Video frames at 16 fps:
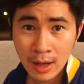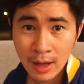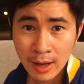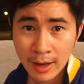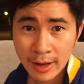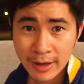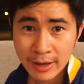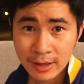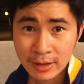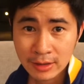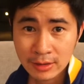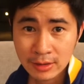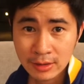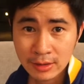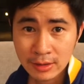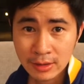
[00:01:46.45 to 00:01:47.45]
I,
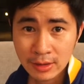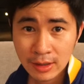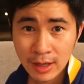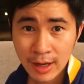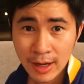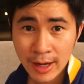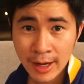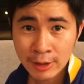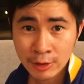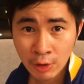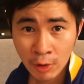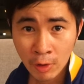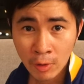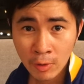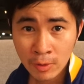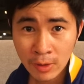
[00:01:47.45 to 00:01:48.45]
I
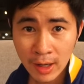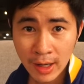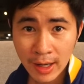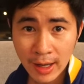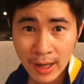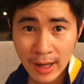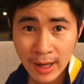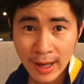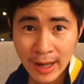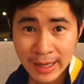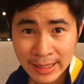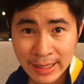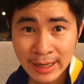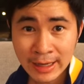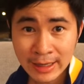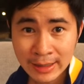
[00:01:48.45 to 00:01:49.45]
know I
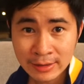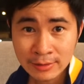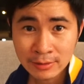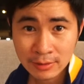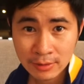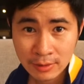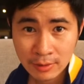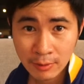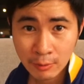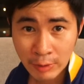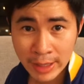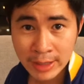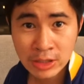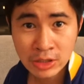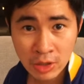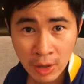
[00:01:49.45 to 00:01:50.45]
can't
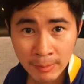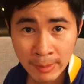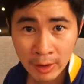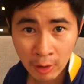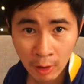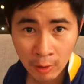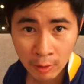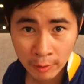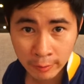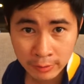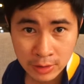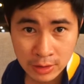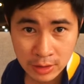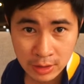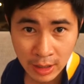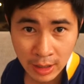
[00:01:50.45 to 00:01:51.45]
rest on my laurels.